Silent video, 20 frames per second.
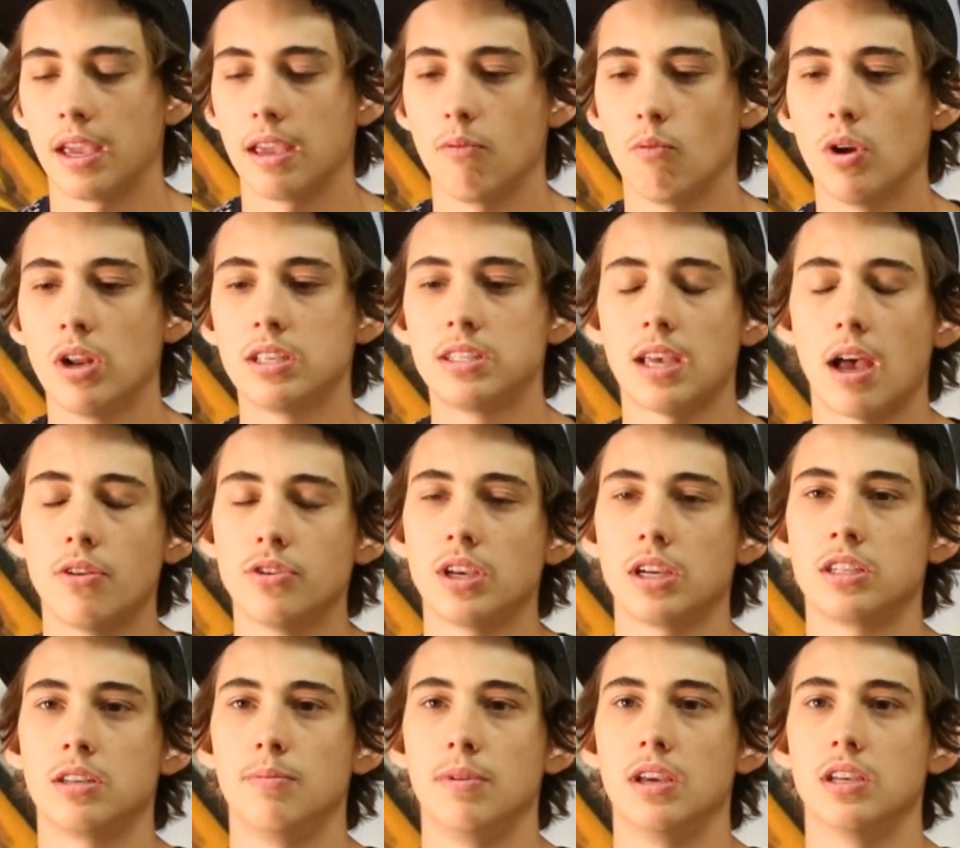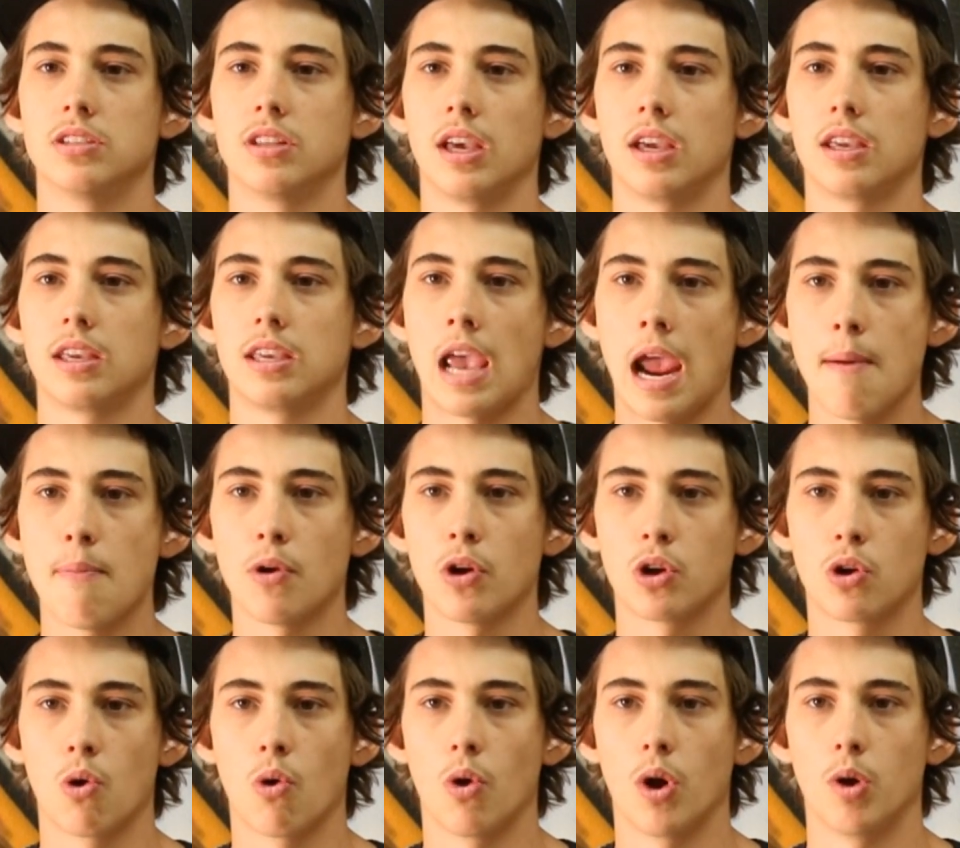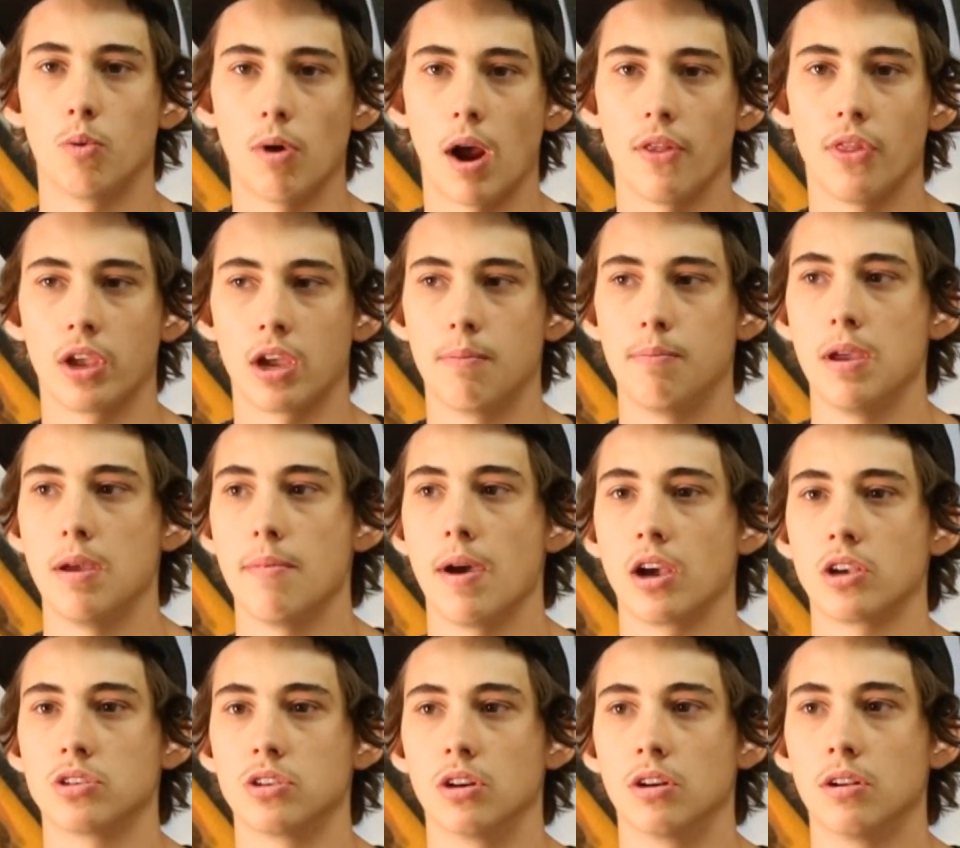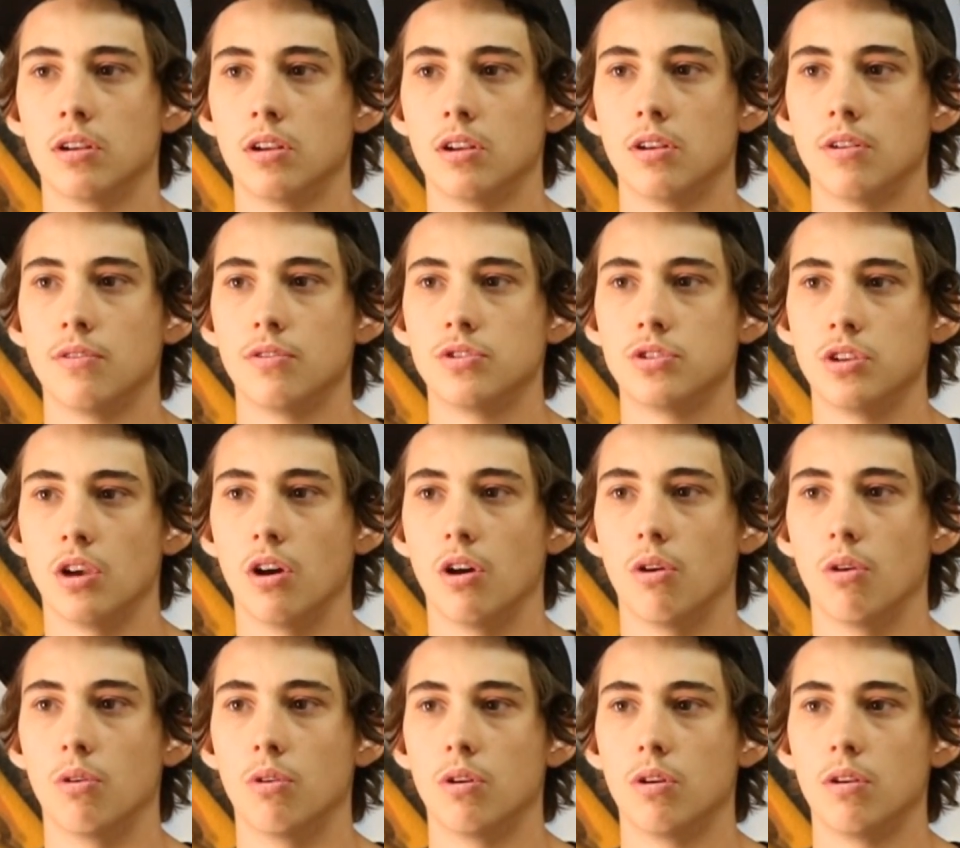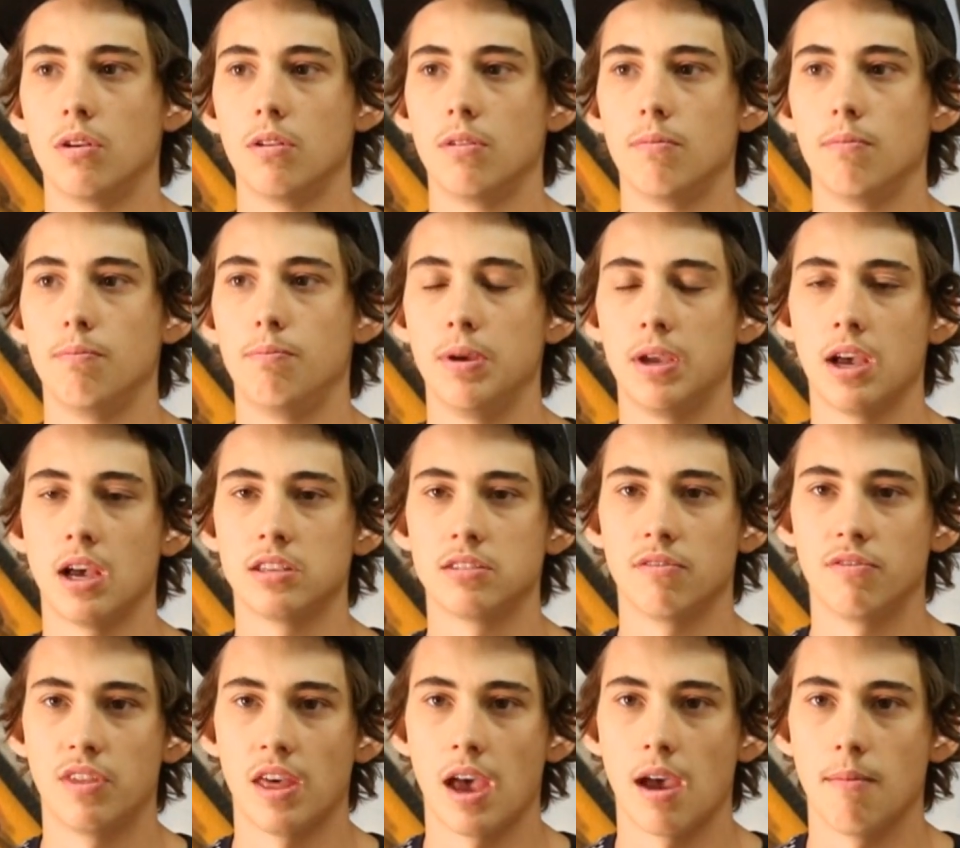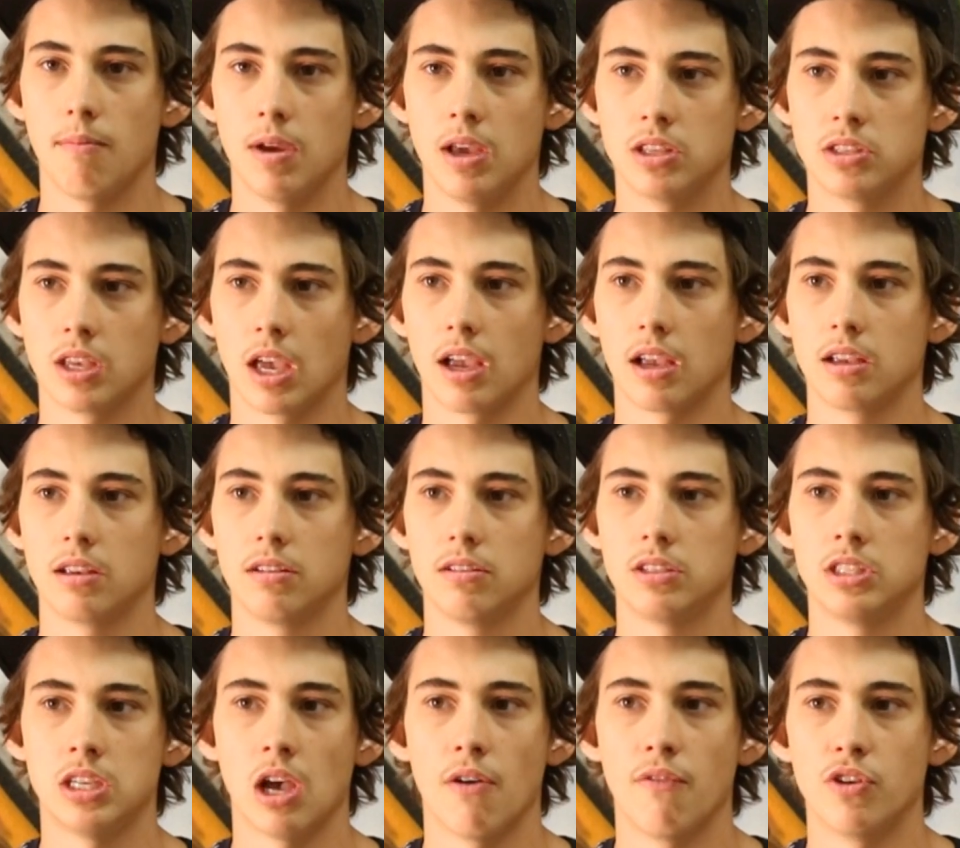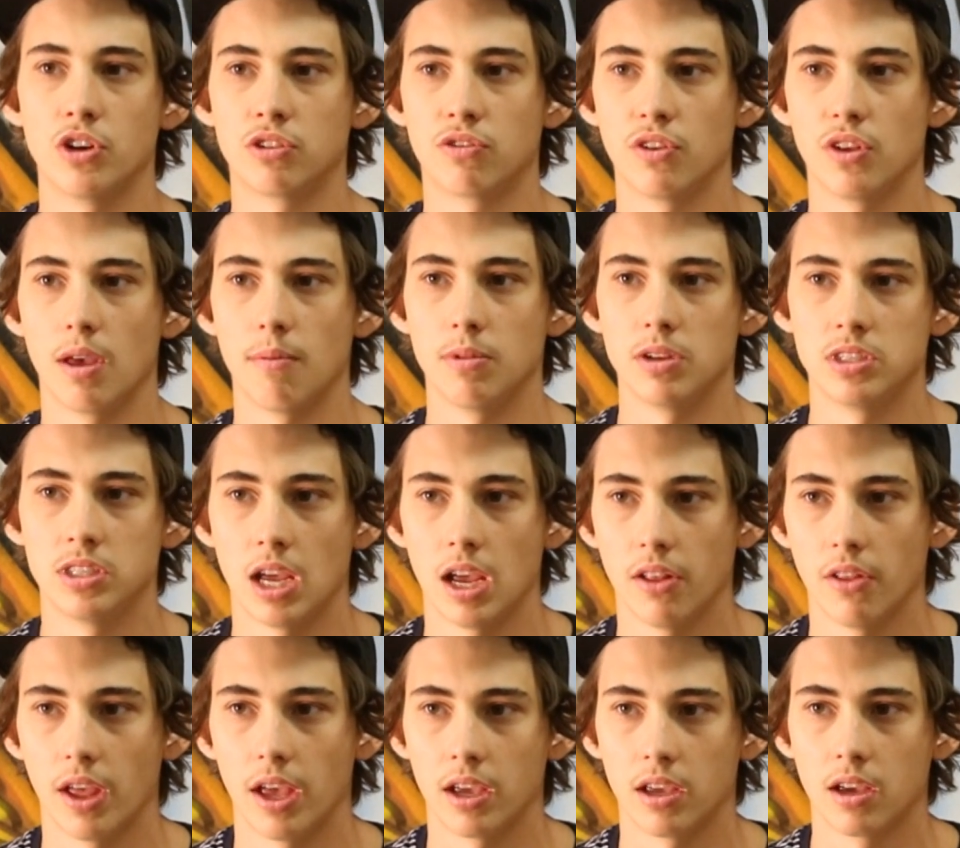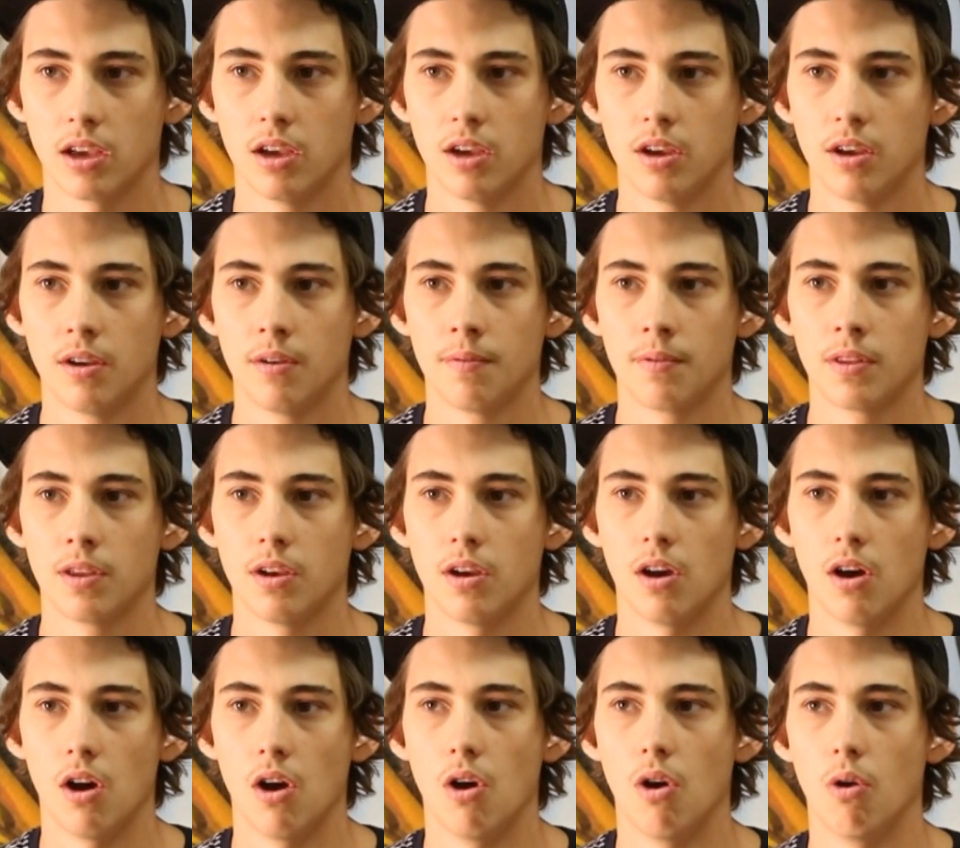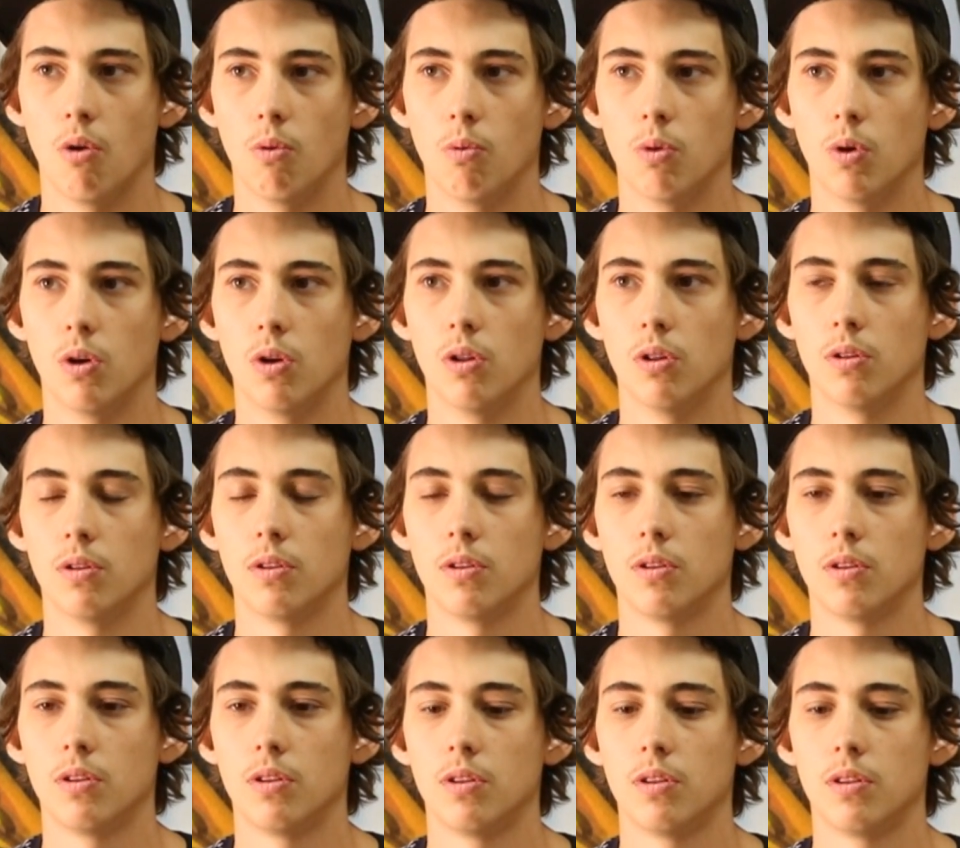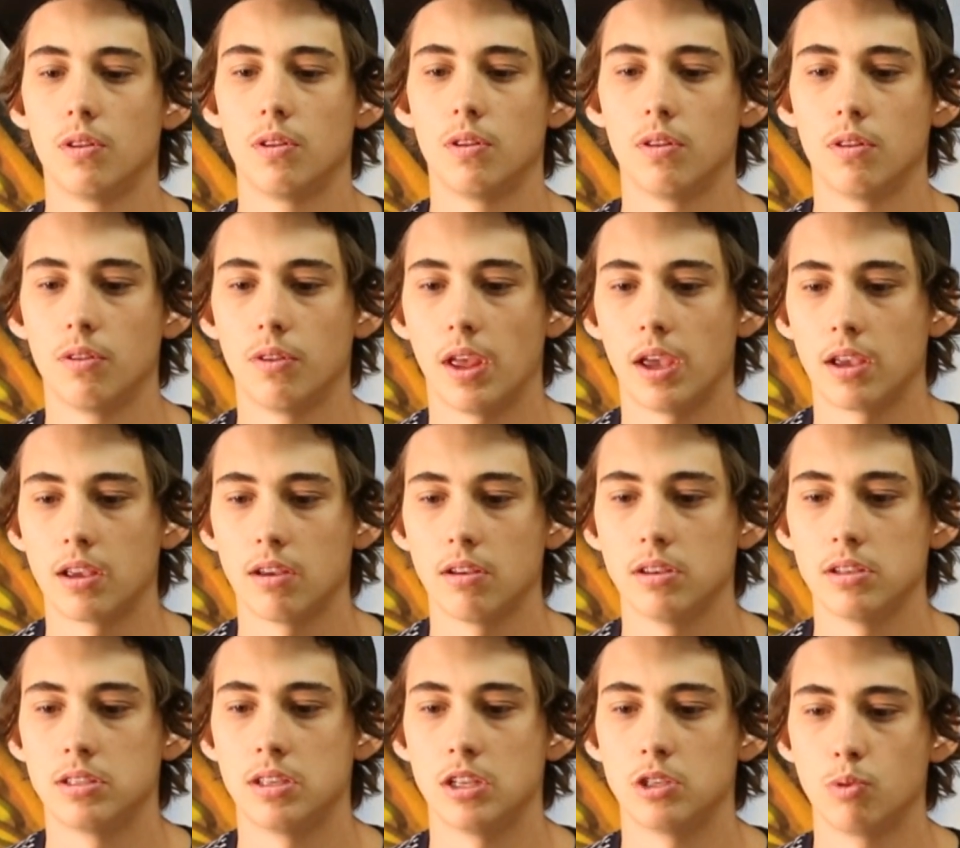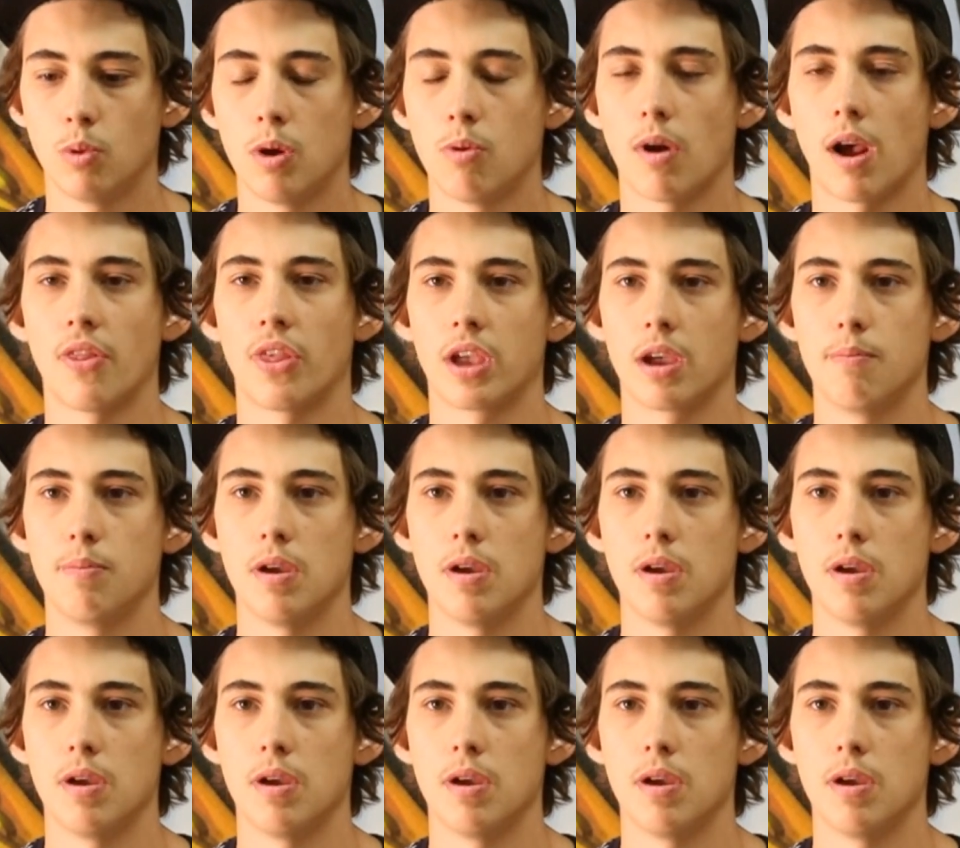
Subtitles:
what it sounds like to me is like Capron and Corey ride like a BMXer. So because of them, it's like selfish for them to say like, oh, well, like since we ride like a